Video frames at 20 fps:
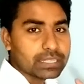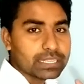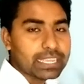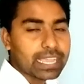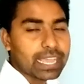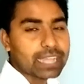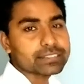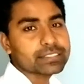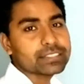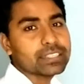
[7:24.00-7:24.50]

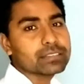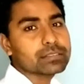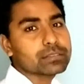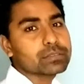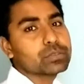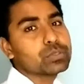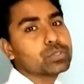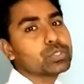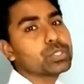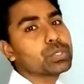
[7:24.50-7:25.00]

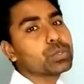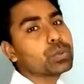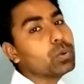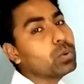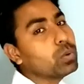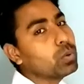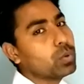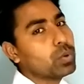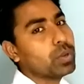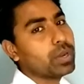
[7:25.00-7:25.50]
gaseous
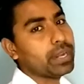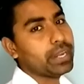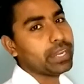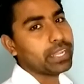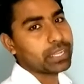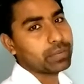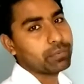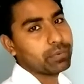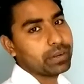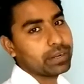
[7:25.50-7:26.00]
to
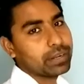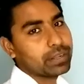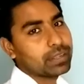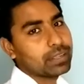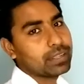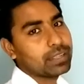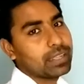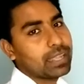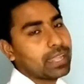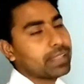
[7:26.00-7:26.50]
liquid.
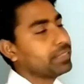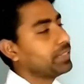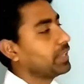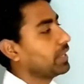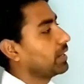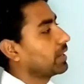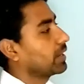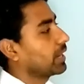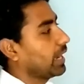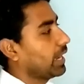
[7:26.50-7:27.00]

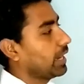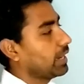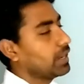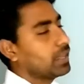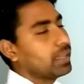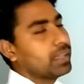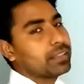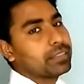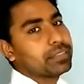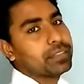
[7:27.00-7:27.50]
Then again
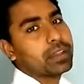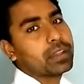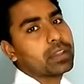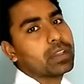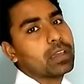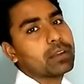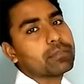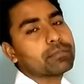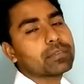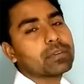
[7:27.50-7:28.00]
the
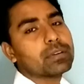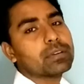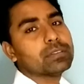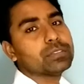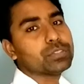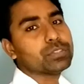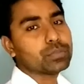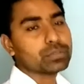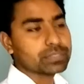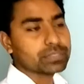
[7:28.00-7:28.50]
curve
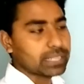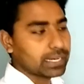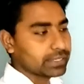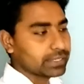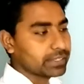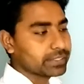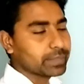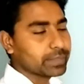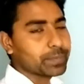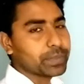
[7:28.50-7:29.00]
shows
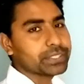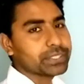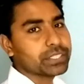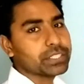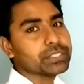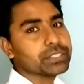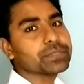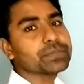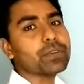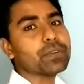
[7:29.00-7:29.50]
that the temperature
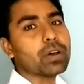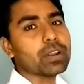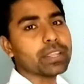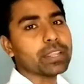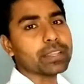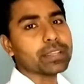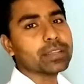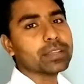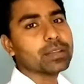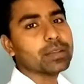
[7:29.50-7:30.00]
is
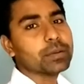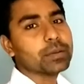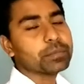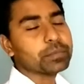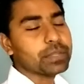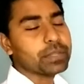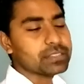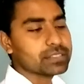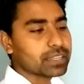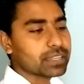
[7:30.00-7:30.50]
falling.
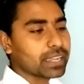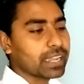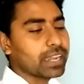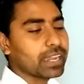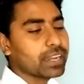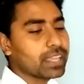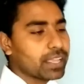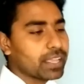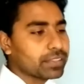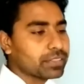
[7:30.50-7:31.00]
Means
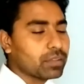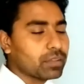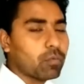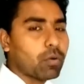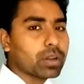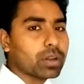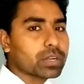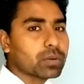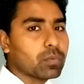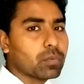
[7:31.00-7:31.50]
again the
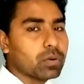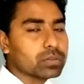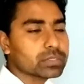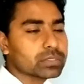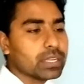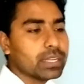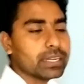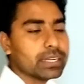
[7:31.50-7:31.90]
water was